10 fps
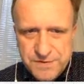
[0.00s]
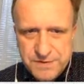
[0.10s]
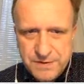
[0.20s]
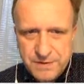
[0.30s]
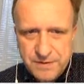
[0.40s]

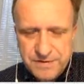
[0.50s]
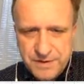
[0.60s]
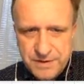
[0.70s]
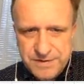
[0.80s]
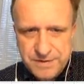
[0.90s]
the
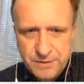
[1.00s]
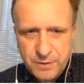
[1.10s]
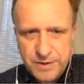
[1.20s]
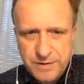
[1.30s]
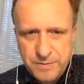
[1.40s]
third
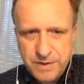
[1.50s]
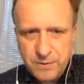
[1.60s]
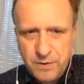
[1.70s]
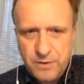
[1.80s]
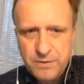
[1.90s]
logarithmic
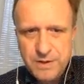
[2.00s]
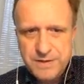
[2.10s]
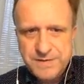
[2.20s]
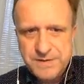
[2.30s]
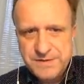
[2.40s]
law,
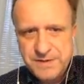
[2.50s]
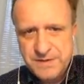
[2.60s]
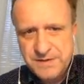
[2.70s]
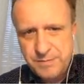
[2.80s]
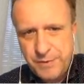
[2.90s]
since this
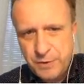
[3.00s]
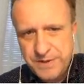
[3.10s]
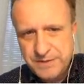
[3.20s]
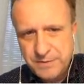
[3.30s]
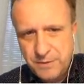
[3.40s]
is the
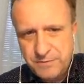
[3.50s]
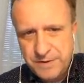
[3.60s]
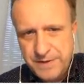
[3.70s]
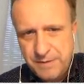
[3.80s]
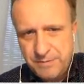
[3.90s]
product of a
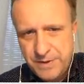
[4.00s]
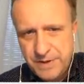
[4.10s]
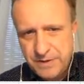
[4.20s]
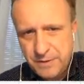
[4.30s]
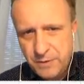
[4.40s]
number
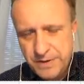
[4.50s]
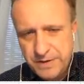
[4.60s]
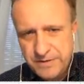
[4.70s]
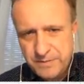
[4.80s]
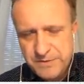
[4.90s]
and a
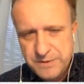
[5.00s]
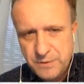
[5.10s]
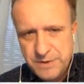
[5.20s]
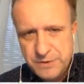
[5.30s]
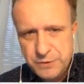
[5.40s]
logarithm, so
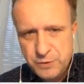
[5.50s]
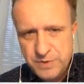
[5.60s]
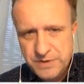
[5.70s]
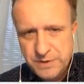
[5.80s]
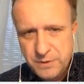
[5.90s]
it should be
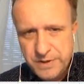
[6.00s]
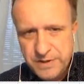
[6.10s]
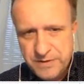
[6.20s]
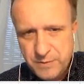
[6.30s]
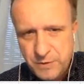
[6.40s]
the
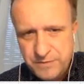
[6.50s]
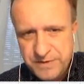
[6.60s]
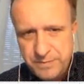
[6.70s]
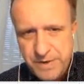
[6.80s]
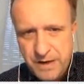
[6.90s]
logarithm of
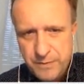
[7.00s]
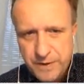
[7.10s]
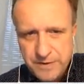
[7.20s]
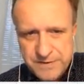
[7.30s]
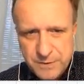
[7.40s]
the
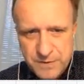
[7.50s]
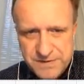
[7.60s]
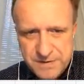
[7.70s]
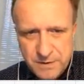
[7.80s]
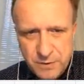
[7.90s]
power. So it's
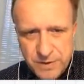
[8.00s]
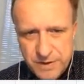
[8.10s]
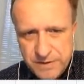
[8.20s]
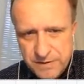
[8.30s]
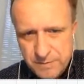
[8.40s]
the
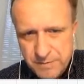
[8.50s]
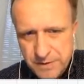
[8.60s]
logarithm